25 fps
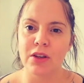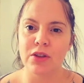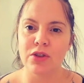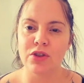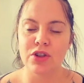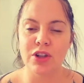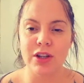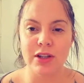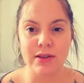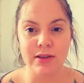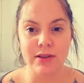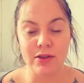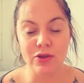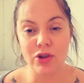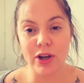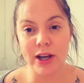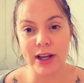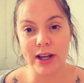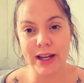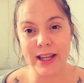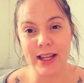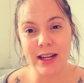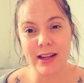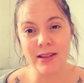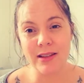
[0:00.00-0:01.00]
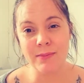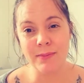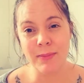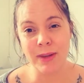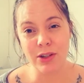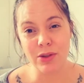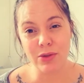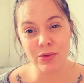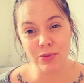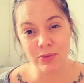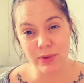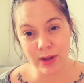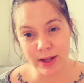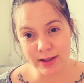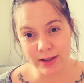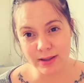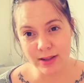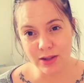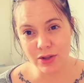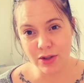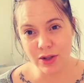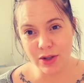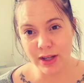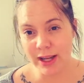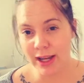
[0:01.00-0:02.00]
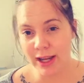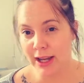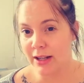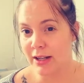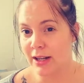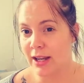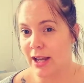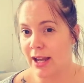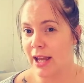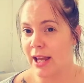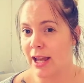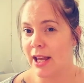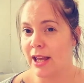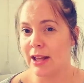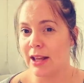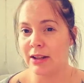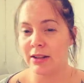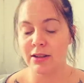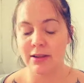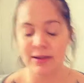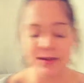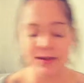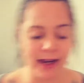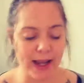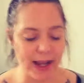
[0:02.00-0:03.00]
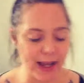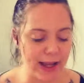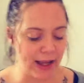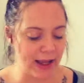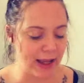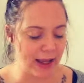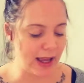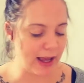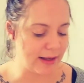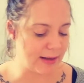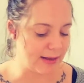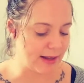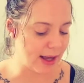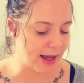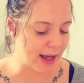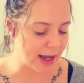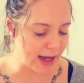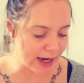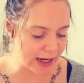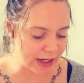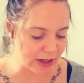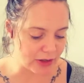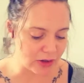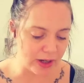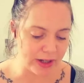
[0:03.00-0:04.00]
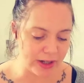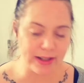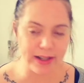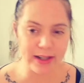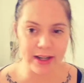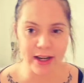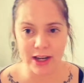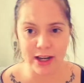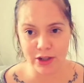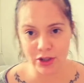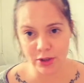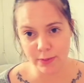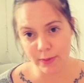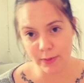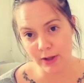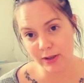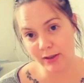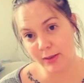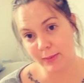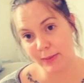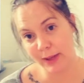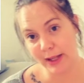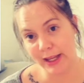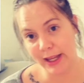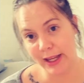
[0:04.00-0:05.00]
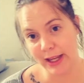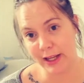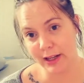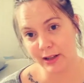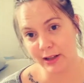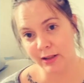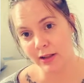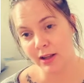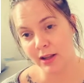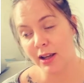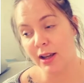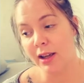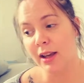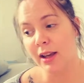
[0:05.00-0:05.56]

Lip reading: just try to get as much rest as you can and stay as hydrated as you possibly can.